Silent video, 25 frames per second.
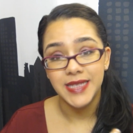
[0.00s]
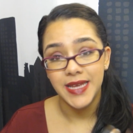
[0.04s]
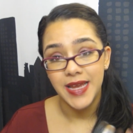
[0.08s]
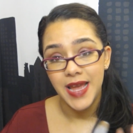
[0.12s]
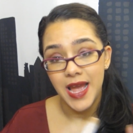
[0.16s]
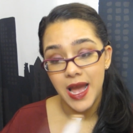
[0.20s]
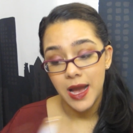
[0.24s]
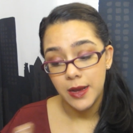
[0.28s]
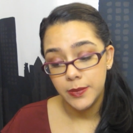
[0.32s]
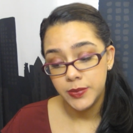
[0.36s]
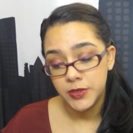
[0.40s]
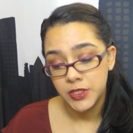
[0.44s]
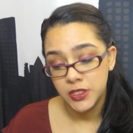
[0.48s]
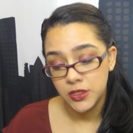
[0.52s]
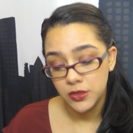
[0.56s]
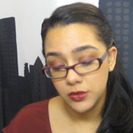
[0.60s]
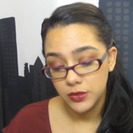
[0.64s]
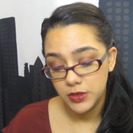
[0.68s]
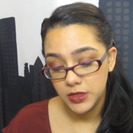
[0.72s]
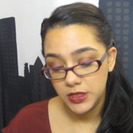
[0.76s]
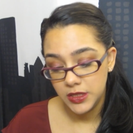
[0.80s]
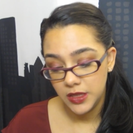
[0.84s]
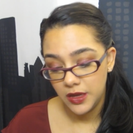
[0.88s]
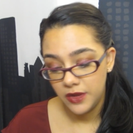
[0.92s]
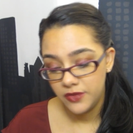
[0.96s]
I
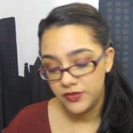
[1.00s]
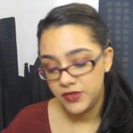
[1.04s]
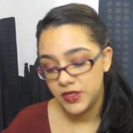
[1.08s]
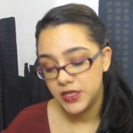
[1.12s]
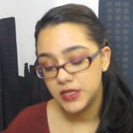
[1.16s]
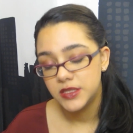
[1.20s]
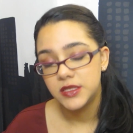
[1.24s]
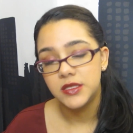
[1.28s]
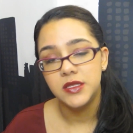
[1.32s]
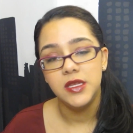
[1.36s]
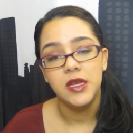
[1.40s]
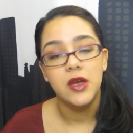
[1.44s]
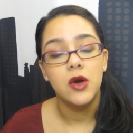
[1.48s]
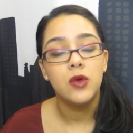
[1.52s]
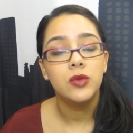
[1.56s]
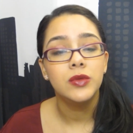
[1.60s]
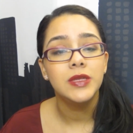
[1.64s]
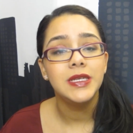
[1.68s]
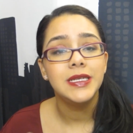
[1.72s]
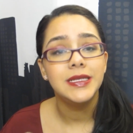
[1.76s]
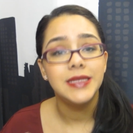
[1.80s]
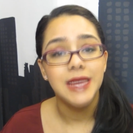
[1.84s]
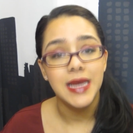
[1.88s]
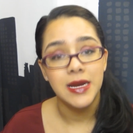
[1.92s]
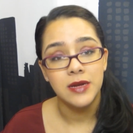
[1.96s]
absolutely love this. The
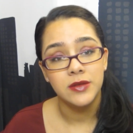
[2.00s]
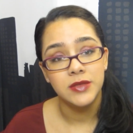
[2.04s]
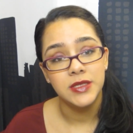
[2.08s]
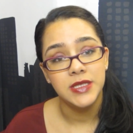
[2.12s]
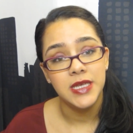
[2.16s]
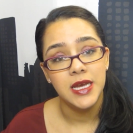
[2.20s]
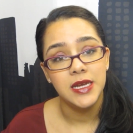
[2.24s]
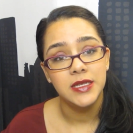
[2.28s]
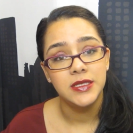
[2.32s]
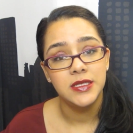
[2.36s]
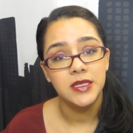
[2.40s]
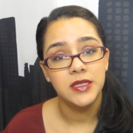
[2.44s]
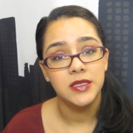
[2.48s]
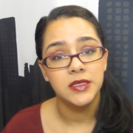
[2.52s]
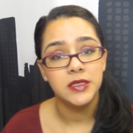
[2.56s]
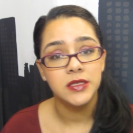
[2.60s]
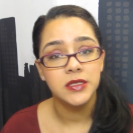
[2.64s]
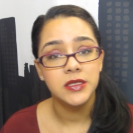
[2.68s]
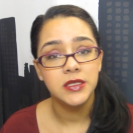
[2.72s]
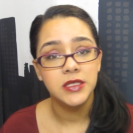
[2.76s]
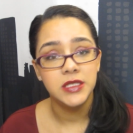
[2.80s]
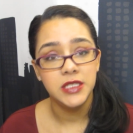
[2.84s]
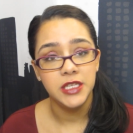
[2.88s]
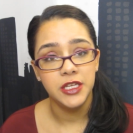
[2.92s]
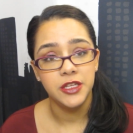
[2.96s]
only downside to this
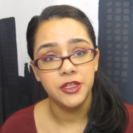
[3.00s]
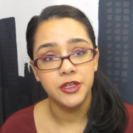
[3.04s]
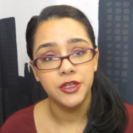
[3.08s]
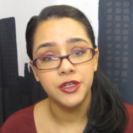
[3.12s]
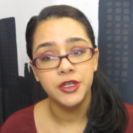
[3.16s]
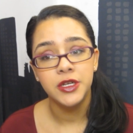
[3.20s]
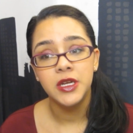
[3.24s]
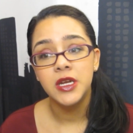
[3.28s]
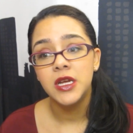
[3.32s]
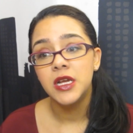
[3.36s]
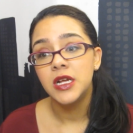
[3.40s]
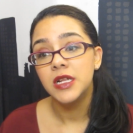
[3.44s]
concealer,